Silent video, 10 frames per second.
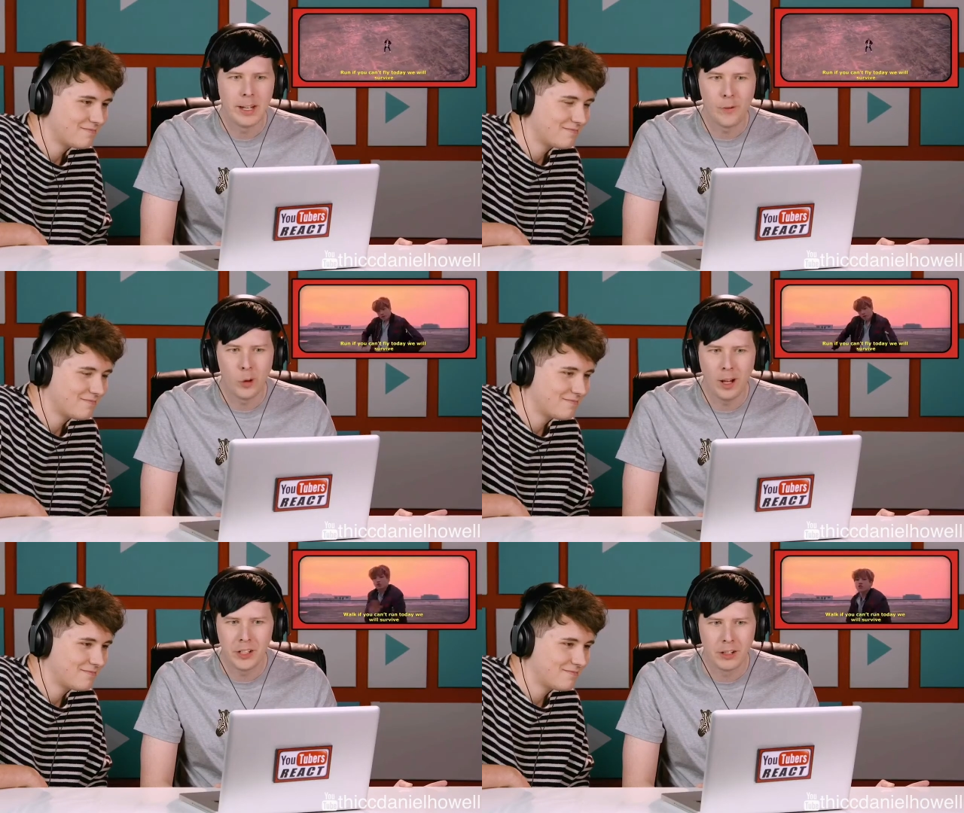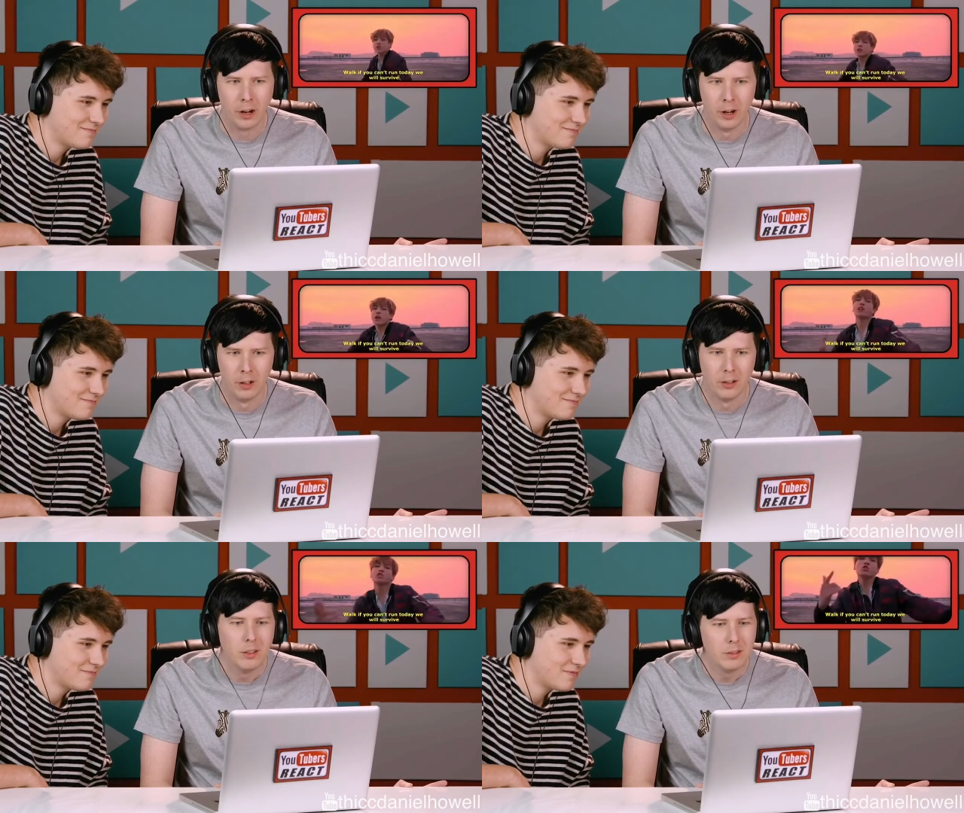Speaker 1: did everyone else go?
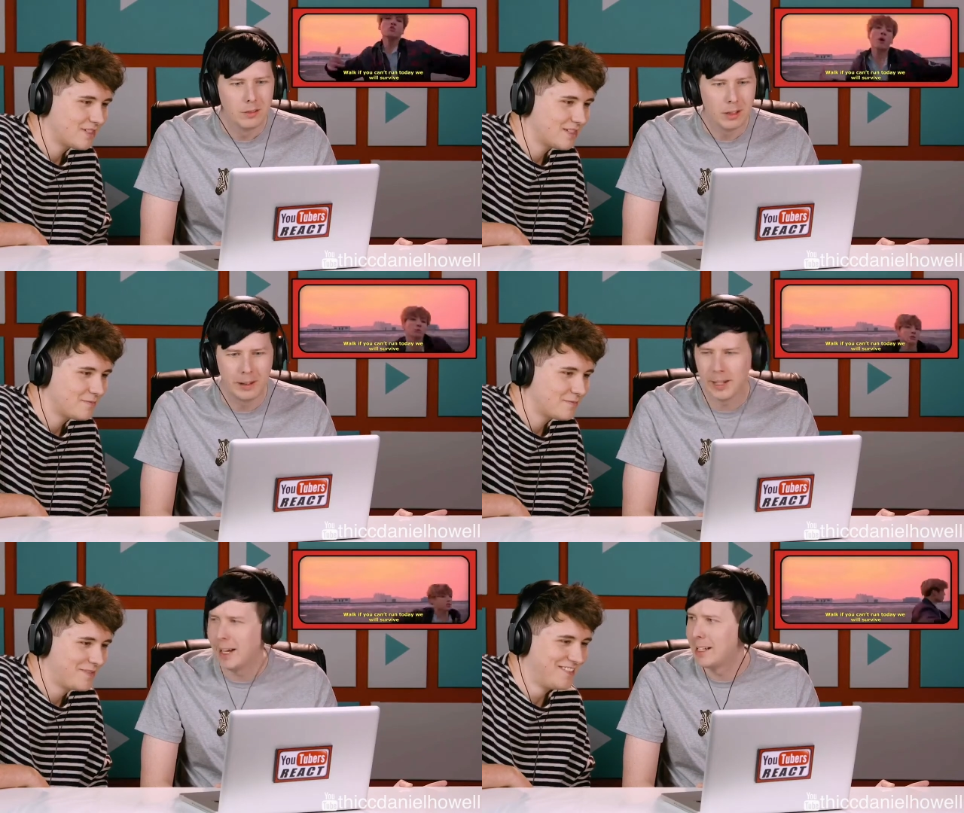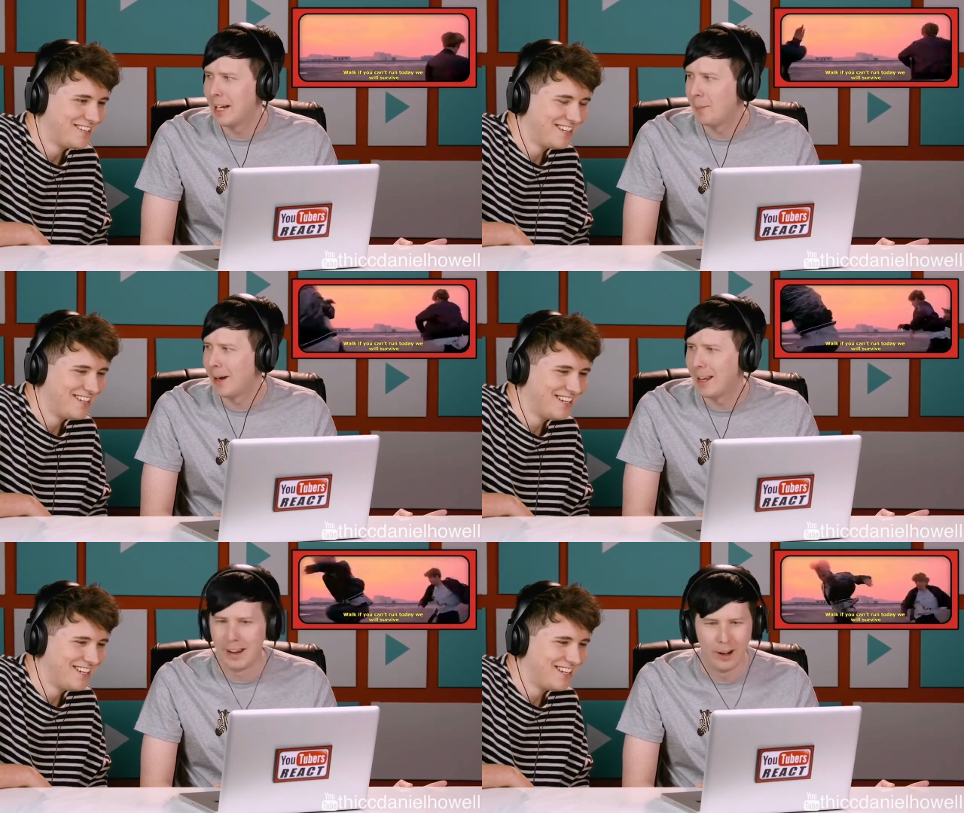Are they kicked out of the
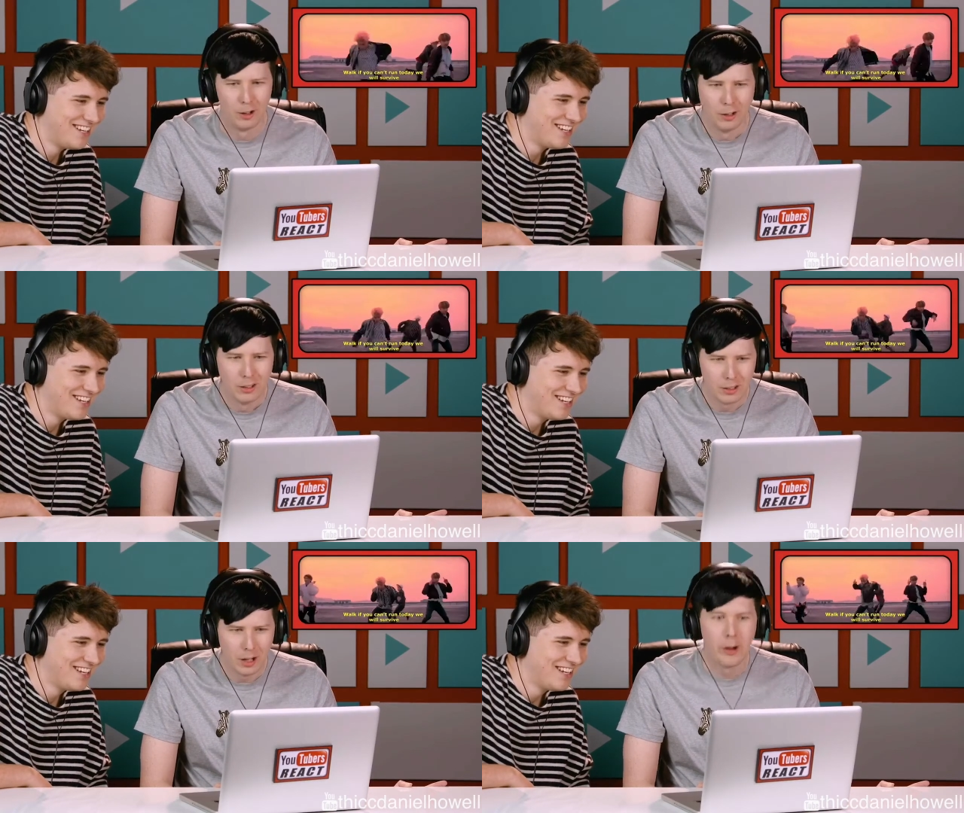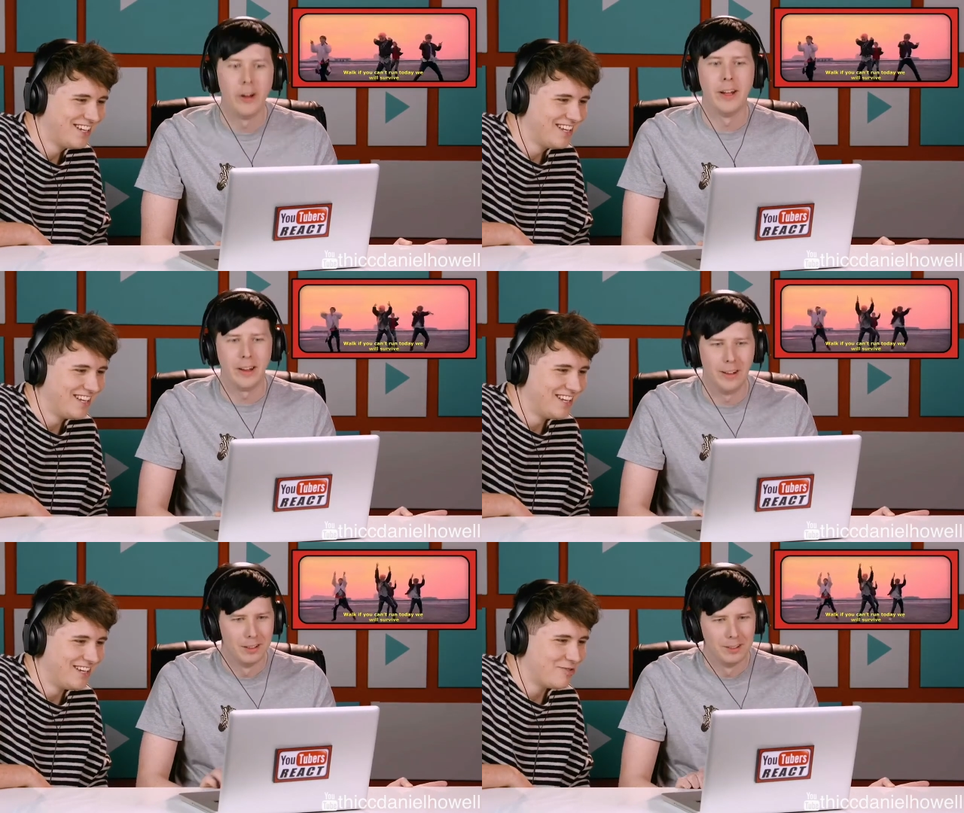
Speaker 2: band now? Oh no, here they
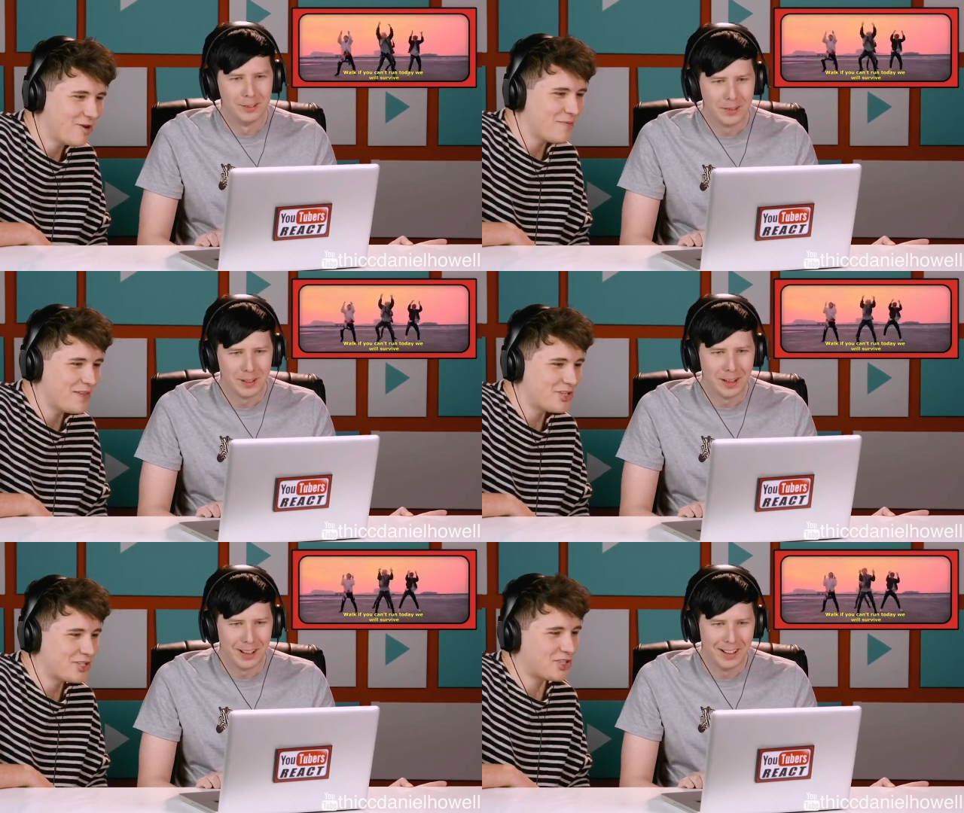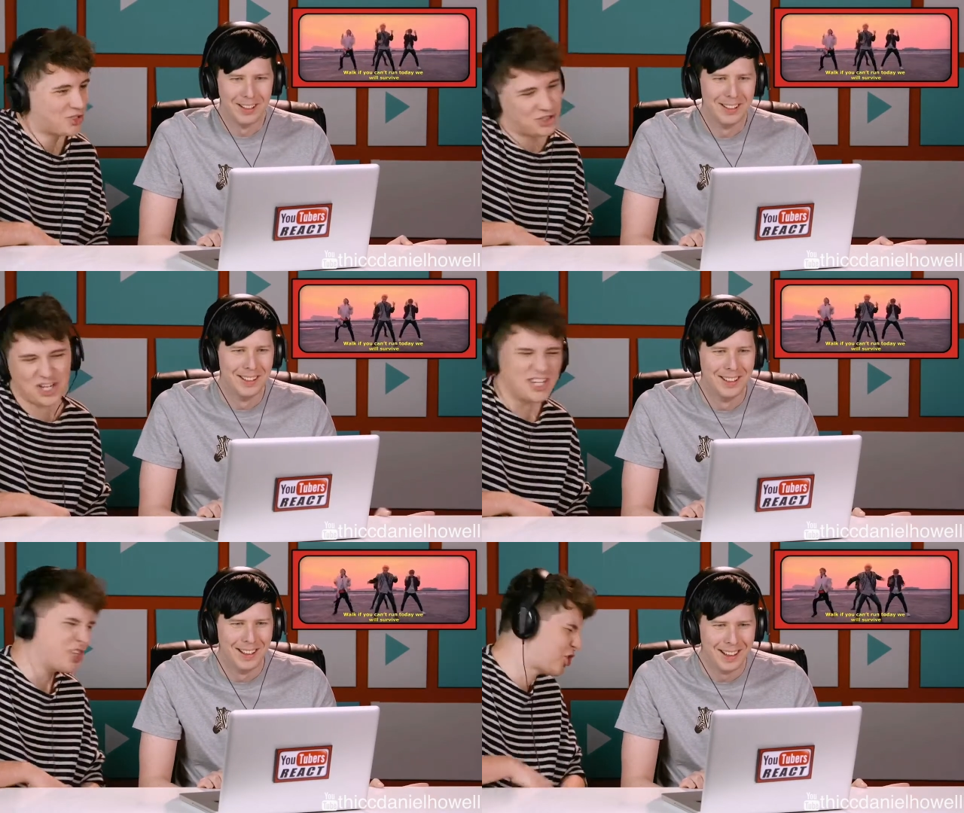are. Well, they just
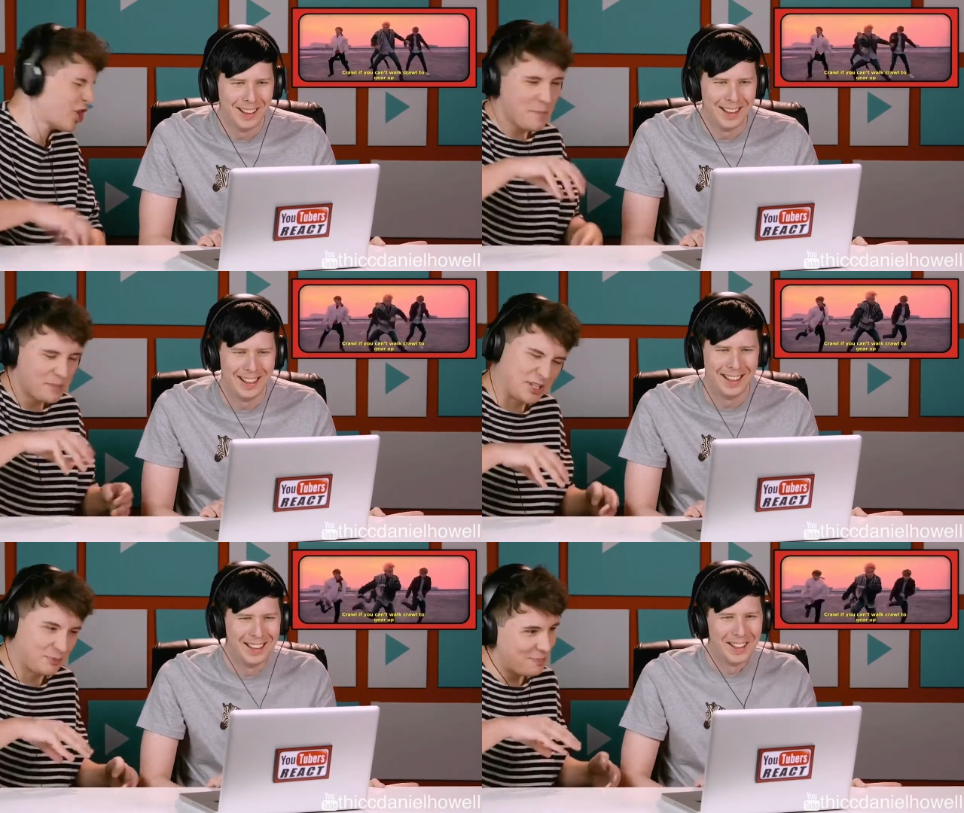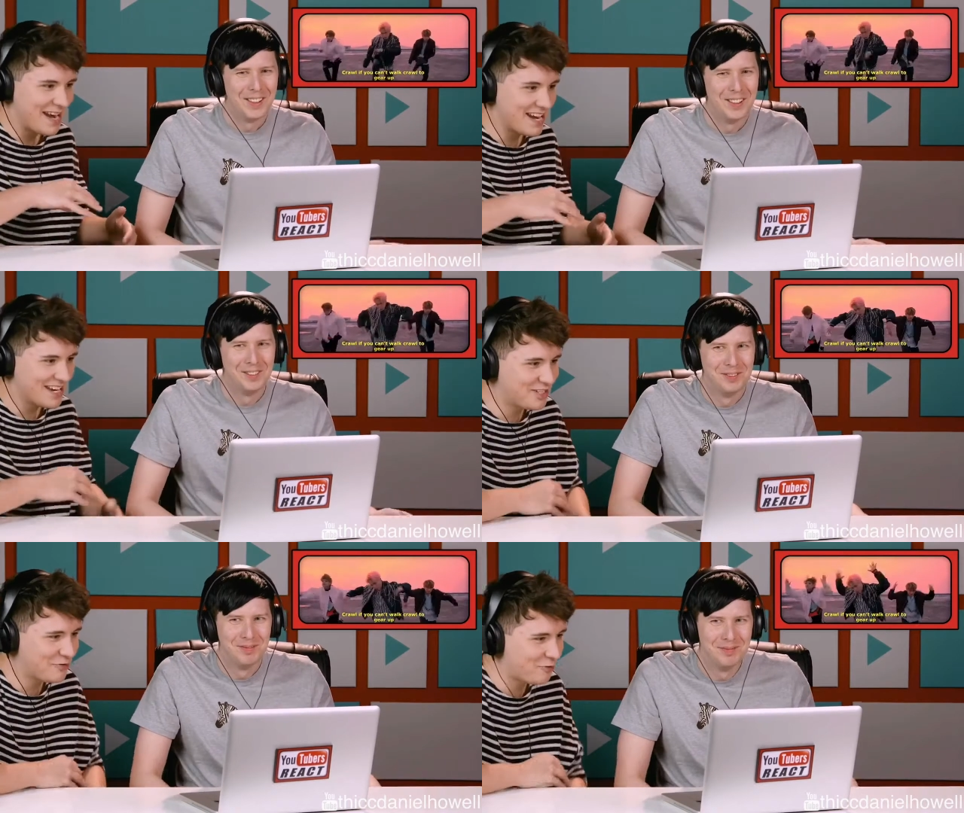did a jump spin into